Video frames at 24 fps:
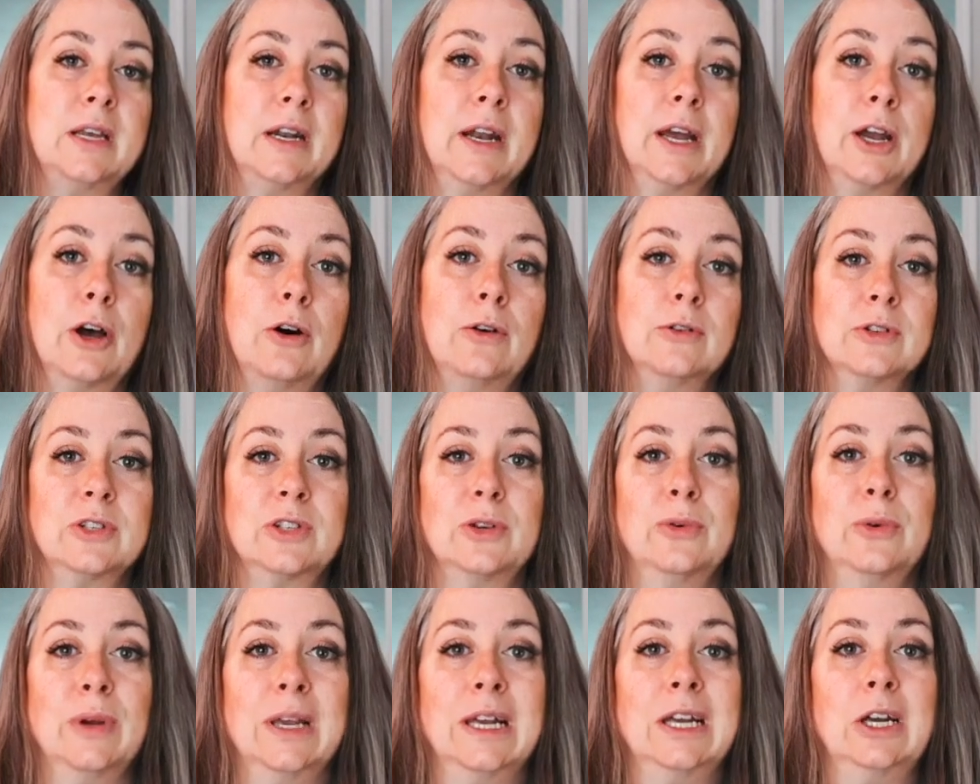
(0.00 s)
And I
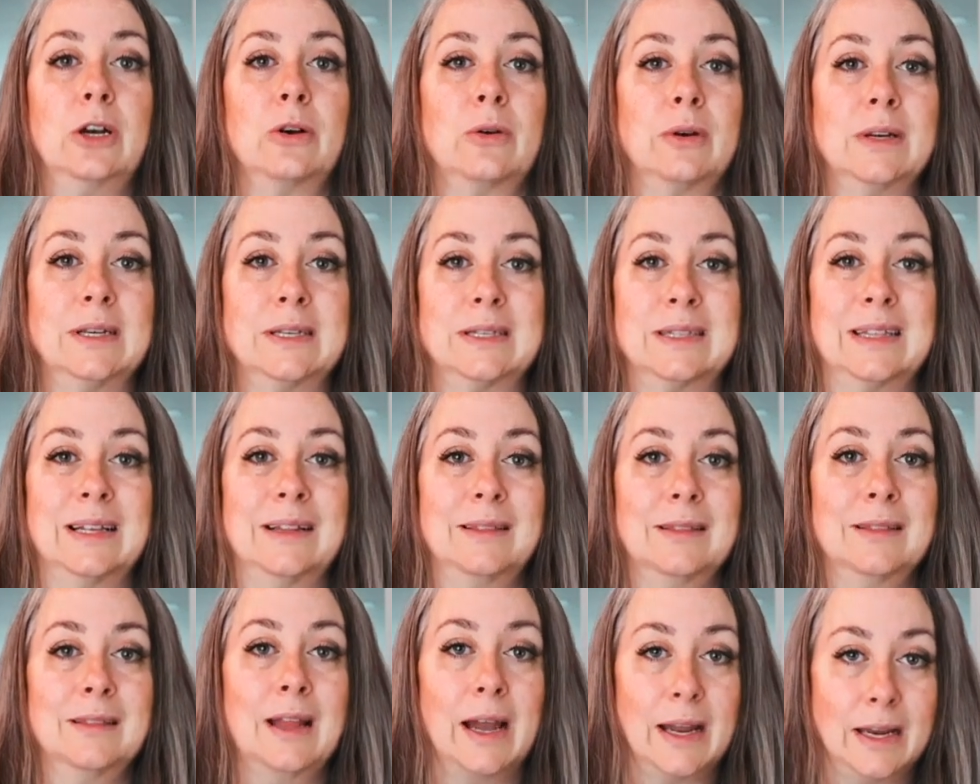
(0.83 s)
also increased the
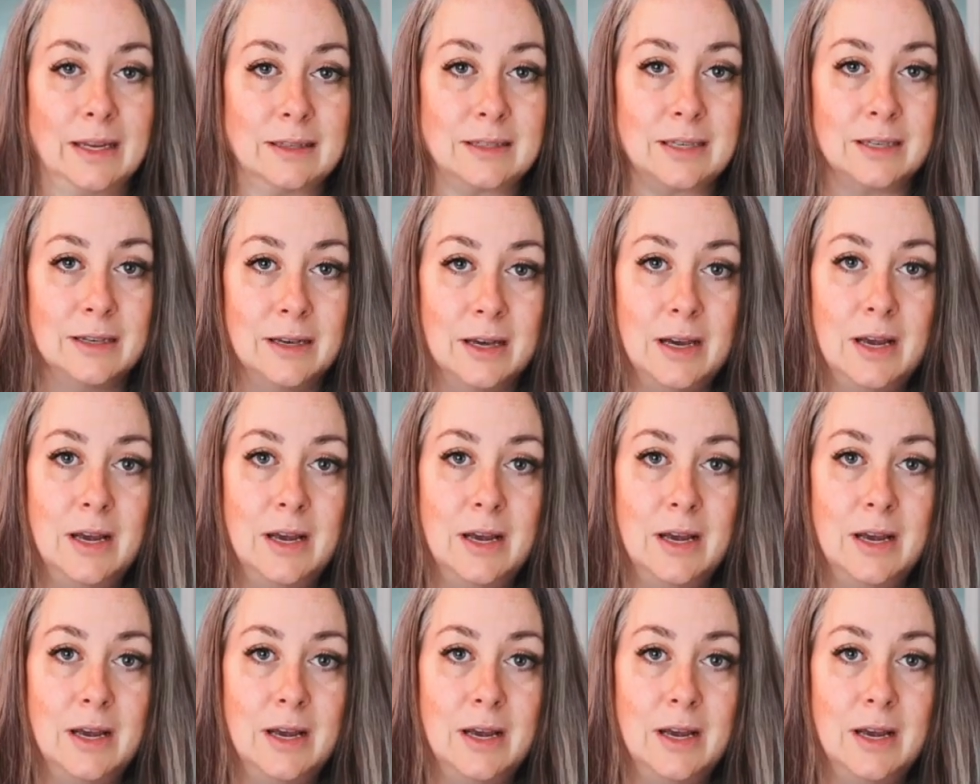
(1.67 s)
light.